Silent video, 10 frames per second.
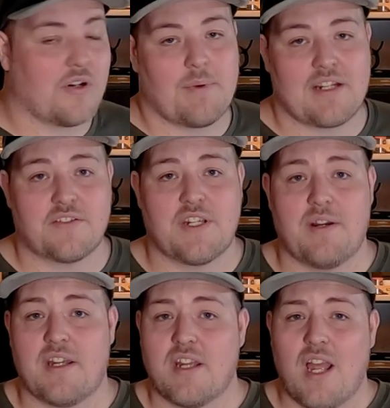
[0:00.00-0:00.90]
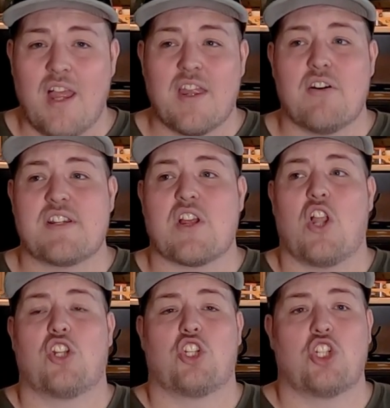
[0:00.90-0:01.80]
panel to it. There is
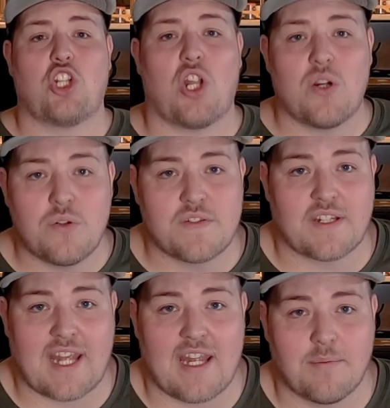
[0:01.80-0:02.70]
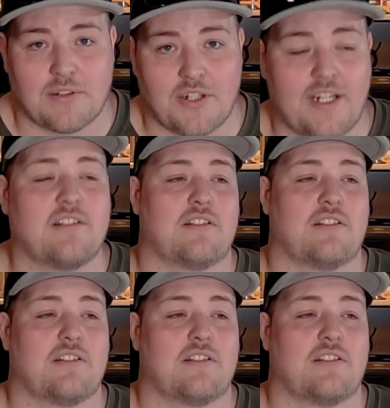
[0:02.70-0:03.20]
loads of cable on it.